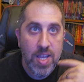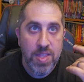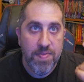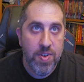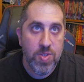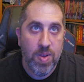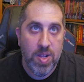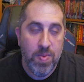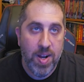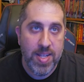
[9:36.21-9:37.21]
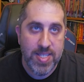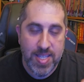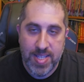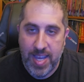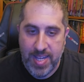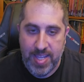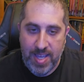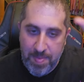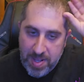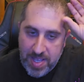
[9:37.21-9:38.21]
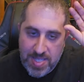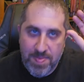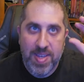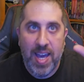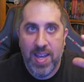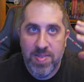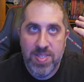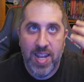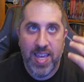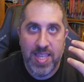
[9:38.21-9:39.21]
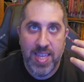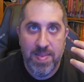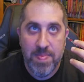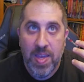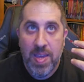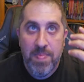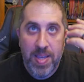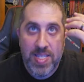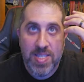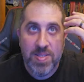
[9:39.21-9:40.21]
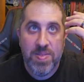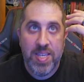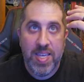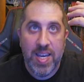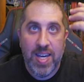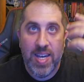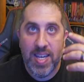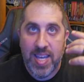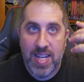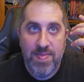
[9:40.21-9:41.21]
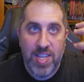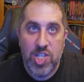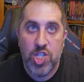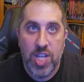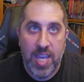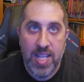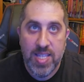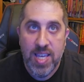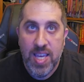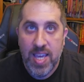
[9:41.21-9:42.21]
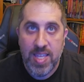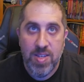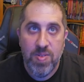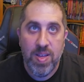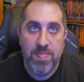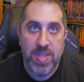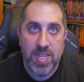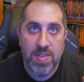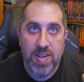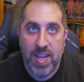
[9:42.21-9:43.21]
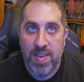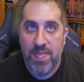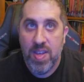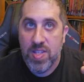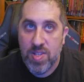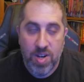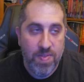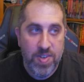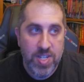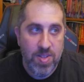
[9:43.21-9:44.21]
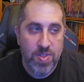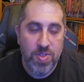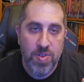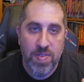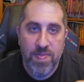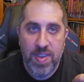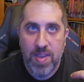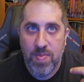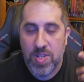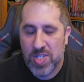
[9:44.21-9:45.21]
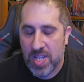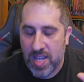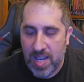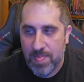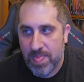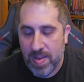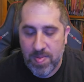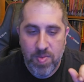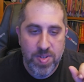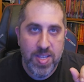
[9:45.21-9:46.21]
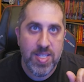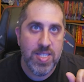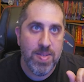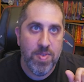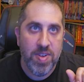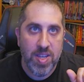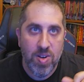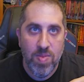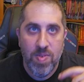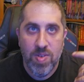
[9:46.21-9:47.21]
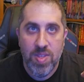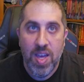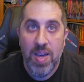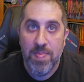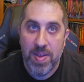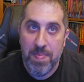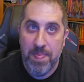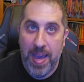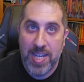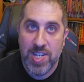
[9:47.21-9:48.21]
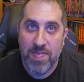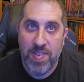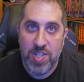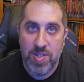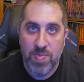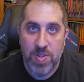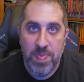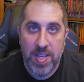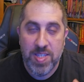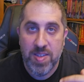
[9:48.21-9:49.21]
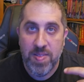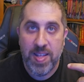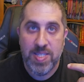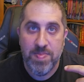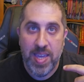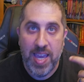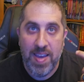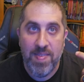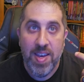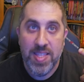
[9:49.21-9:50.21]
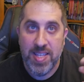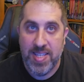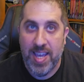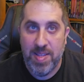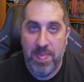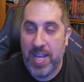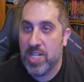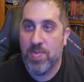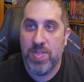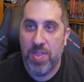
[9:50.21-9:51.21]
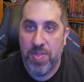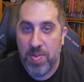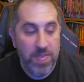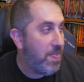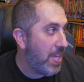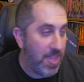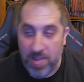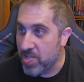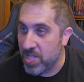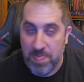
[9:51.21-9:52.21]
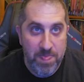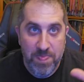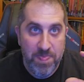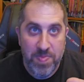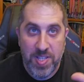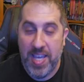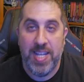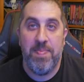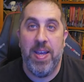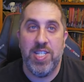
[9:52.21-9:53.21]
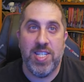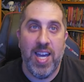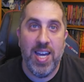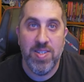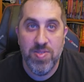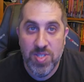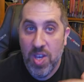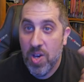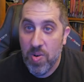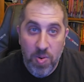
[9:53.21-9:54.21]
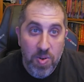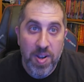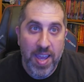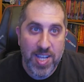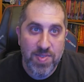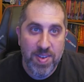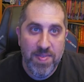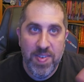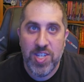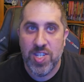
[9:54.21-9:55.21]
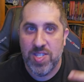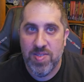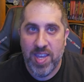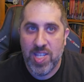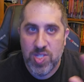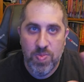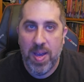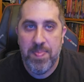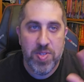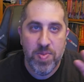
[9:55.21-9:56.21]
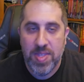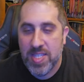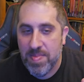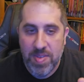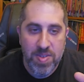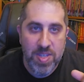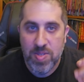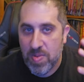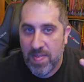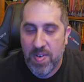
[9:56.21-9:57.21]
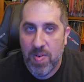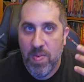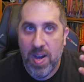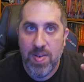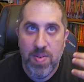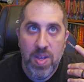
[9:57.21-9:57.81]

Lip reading: The first one I want is detecting. I'm going to get some goggles that I can then basically kind of enchant, and they'll let me either have dark vision out to 30 feet, which I probably won't need since I'm already a kobold, but magic vision, which basically lets me have detect magic within 30 feet. They're just detect magic goggles or X-ray vision. So I can swap between these abilities whenever I want.